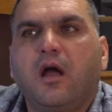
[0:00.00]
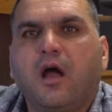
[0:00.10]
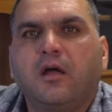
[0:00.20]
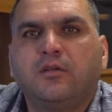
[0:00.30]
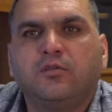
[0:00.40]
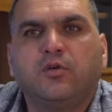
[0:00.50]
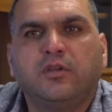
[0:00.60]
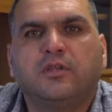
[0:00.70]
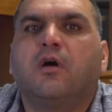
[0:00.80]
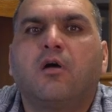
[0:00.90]
Uh, you know,
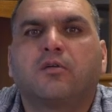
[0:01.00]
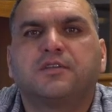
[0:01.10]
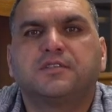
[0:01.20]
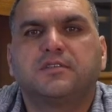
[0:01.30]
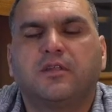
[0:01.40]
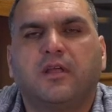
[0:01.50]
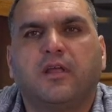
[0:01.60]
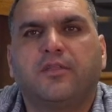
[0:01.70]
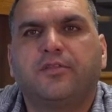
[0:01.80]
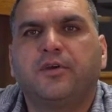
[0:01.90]
in August
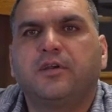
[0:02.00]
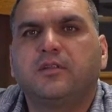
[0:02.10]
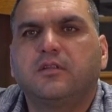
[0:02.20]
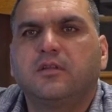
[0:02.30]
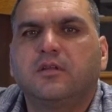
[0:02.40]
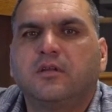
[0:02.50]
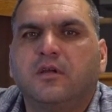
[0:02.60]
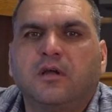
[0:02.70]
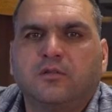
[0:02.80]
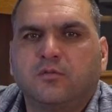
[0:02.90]
uh, third,
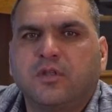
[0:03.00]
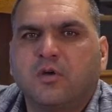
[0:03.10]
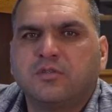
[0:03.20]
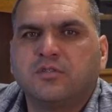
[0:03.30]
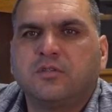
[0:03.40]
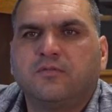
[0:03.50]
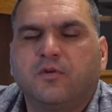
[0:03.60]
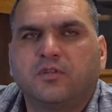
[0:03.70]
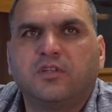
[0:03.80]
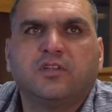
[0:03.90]
uh, two thousand
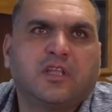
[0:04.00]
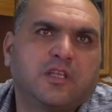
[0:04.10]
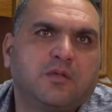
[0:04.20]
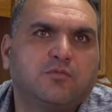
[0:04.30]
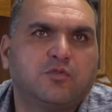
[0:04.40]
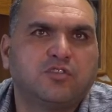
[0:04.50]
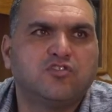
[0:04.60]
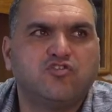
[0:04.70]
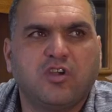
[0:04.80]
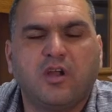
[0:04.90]
fourteen, they came to
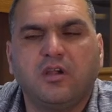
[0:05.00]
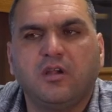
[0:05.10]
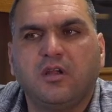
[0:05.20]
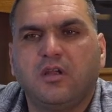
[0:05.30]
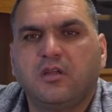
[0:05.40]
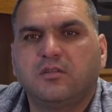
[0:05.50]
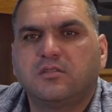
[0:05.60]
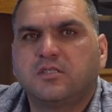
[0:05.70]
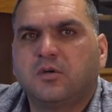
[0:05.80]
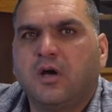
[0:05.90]
Sinjar.
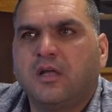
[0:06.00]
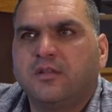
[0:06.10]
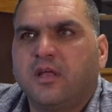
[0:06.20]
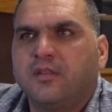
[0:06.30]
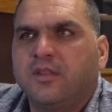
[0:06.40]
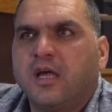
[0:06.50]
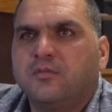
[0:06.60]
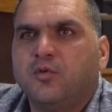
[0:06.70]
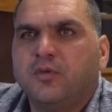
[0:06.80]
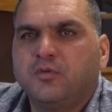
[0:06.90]
So at, at
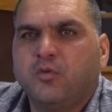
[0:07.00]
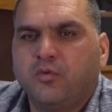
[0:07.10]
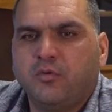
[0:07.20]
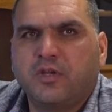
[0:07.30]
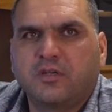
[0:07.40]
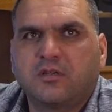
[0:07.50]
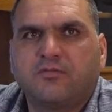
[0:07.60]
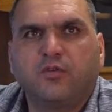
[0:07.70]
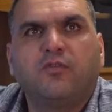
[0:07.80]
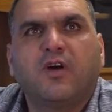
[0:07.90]
that moment, we were
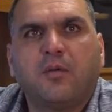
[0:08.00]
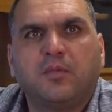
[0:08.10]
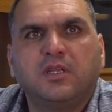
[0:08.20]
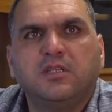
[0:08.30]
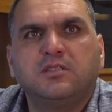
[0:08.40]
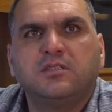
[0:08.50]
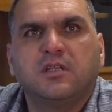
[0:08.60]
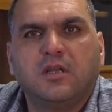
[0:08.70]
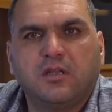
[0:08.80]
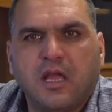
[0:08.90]
few families.
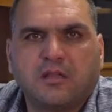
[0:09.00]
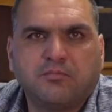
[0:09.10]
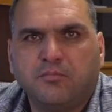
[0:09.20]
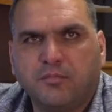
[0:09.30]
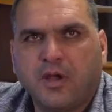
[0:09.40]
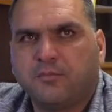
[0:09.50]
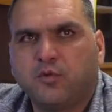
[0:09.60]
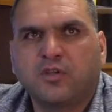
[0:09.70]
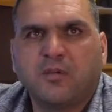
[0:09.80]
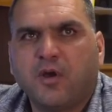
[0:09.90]
Like I'm
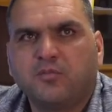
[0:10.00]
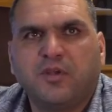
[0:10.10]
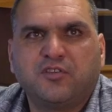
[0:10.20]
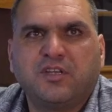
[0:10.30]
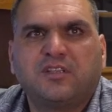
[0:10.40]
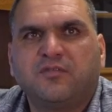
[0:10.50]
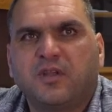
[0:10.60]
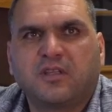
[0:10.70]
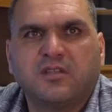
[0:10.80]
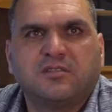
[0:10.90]
talking about my relative,
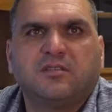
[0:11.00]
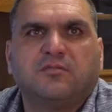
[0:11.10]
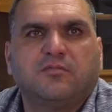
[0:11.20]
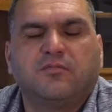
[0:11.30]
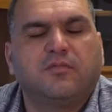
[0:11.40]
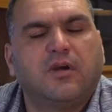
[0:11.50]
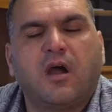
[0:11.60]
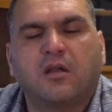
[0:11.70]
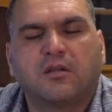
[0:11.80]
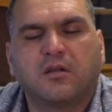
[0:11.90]
my cousin,
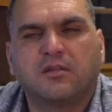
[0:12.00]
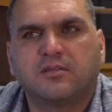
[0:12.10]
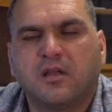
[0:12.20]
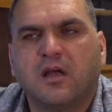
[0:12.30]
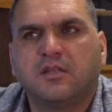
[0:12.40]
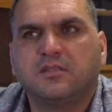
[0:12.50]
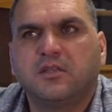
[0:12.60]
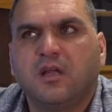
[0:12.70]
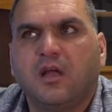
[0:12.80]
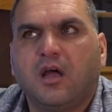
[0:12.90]
uncles, and
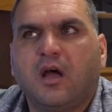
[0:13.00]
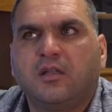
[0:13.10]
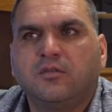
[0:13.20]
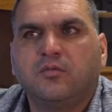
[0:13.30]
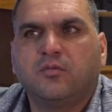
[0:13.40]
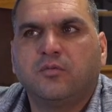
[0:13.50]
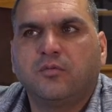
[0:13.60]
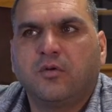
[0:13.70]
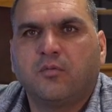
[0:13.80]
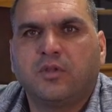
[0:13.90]
and
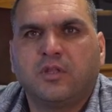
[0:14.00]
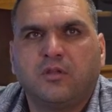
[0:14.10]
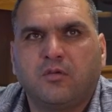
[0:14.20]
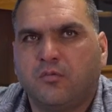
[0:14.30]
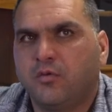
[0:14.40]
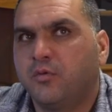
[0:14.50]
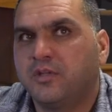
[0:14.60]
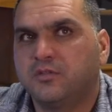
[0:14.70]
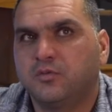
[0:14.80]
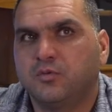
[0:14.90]
we we
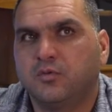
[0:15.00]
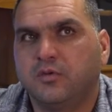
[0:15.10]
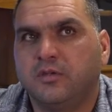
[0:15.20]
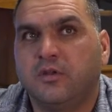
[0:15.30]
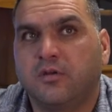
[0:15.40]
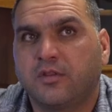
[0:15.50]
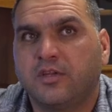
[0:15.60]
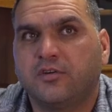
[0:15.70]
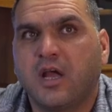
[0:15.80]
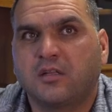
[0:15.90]
went to northern
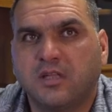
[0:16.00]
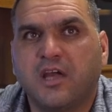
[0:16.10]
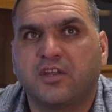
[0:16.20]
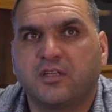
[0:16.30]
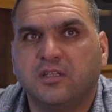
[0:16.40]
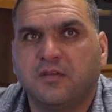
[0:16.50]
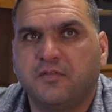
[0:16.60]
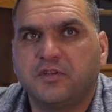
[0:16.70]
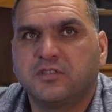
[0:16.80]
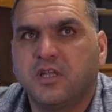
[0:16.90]
Iraq directly the
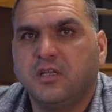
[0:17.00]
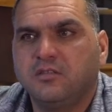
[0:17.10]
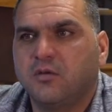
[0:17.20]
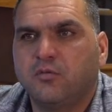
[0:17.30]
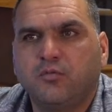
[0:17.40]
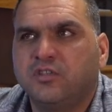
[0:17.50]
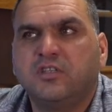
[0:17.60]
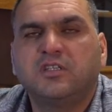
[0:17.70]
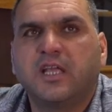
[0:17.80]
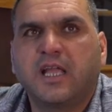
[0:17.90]
first day. We
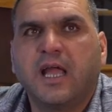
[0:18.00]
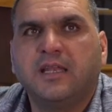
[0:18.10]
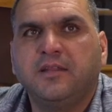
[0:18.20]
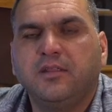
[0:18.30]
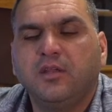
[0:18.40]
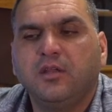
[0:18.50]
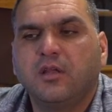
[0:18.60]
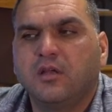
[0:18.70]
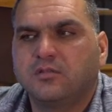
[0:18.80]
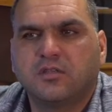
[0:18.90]
didn't take anything,
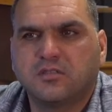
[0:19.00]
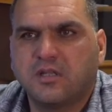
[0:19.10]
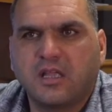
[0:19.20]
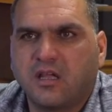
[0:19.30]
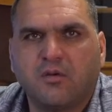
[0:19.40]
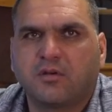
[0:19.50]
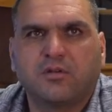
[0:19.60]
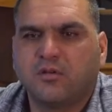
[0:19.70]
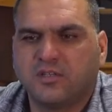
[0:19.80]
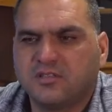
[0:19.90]
mm-hmm. just like our
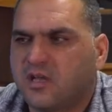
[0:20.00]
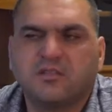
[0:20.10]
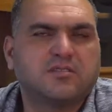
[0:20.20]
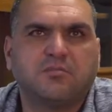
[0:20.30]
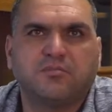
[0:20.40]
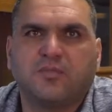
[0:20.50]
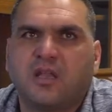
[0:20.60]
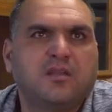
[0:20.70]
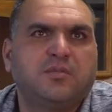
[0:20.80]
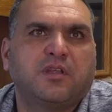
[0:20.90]
clothes and some a
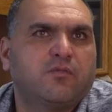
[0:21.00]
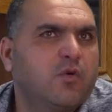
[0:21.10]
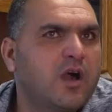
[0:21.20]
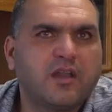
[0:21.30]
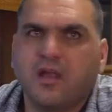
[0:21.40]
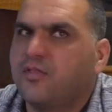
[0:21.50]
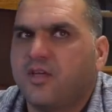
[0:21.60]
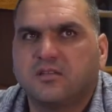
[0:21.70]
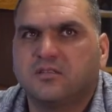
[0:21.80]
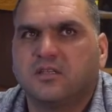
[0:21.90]
little bit of water, and
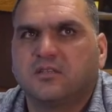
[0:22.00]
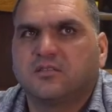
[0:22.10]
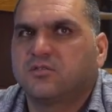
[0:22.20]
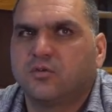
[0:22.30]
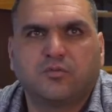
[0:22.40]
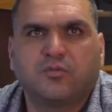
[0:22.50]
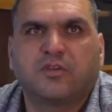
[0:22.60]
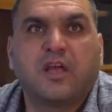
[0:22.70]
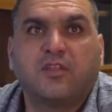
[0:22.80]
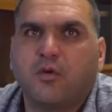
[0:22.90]
that's it. So
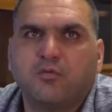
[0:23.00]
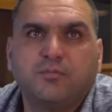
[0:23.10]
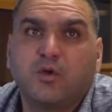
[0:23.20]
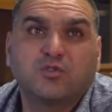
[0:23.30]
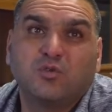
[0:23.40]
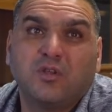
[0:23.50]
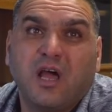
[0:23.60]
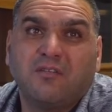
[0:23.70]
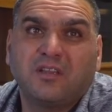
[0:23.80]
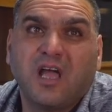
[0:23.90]
right away, we, because we don't
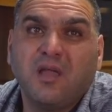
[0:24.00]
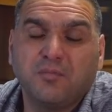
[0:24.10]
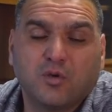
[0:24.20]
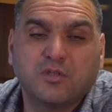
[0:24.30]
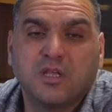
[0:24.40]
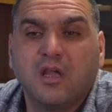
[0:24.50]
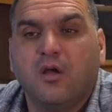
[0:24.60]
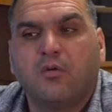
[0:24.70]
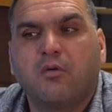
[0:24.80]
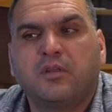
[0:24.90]
have a time, because
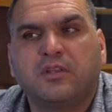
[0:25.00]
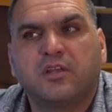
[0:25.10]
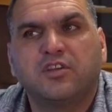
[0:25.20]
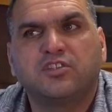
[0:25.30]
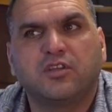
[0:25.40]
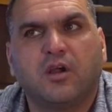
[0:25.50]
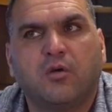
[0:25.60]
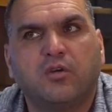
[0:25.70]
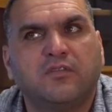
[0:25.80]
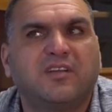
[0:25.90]
when they reach
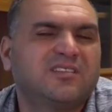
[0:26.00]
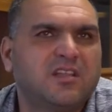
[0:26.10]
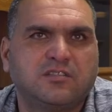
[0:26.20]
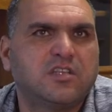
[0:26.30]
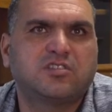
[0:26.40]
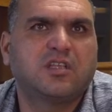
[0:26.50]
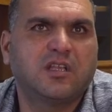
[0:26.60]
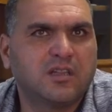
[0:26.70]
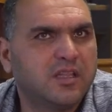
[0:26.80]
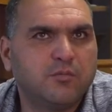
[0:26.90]
whoever, they just
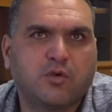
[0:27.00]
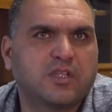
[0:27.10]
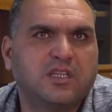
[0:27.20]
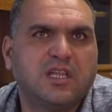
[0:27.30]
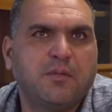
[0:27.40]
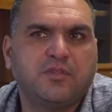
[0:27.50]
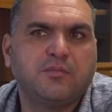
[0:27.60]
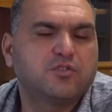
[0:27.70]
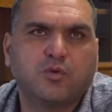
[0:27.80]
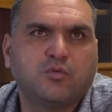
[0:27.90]
kill them or kidnap
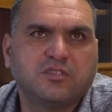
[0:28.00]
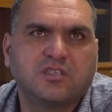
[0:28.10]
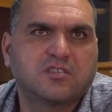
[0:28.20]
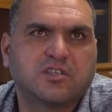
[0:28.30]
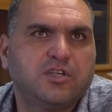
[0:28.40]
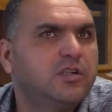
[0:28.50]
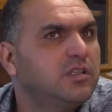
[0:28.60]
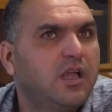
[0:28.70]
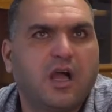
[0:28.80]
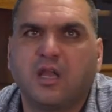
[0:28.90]
them. So we just scared
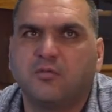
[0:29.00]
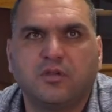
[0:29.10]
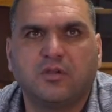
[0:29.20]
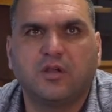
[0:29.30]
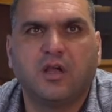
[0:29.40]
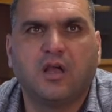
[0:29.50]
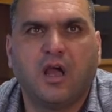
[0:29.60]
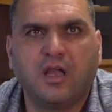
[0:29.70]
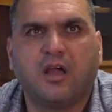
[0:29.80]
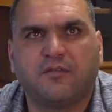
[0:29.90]
and we.
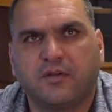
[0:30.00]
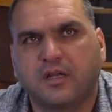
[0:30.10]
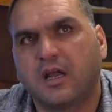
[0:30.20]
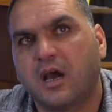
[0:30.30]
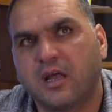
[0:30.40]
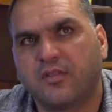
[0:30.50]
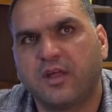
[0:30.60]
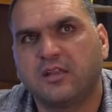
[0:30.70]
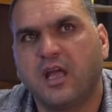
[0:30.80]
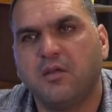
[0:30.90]
I have a car at
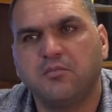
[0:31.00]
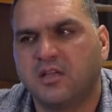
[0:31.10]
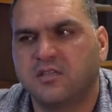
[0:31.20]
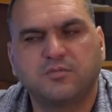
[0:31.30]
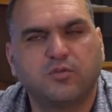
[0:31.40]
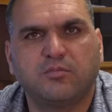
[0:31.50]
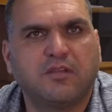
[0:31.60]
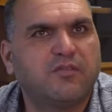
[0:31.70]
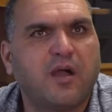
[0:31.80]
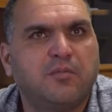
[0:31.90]
that time. I just put my
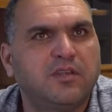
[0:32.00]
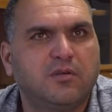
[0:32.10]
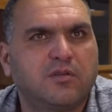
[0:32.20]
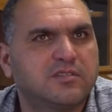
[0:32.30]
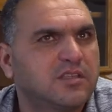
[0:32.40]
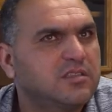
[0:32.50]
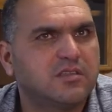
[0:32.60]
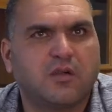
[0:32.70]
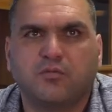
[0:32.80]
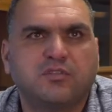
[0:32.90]
family, all six.
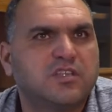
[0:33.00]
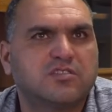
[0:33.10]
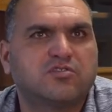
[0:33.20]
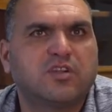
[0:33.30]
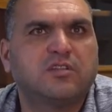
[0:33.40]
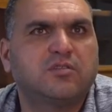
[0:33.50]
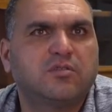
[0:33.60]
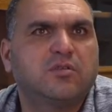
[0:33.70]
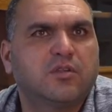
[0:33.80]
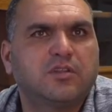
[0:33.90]
We just ran to
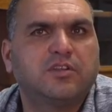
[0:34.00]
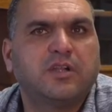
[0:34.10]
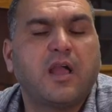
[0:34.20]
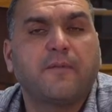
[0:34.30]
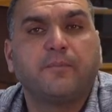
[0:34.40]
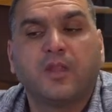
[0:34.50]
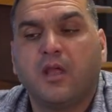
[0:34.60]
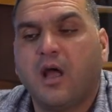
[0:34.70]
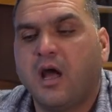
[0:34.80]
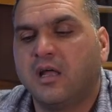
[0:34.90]
northern Iraq.
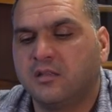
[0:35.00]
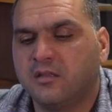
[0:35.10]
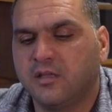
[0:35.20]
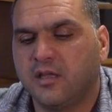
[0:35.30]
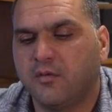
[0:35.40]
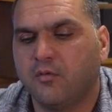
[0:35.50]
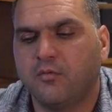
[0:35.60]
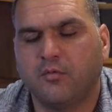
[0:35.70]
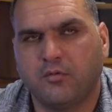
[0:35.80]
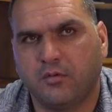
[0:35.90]
And uh,
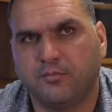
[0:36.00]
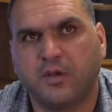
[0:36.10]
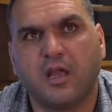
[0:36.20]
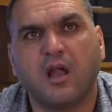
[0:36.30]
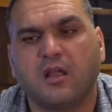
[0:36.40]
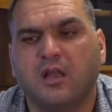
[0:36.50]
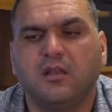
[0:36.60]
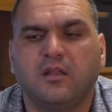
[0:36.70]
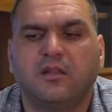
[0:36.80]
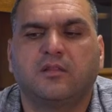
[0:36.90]
my uncle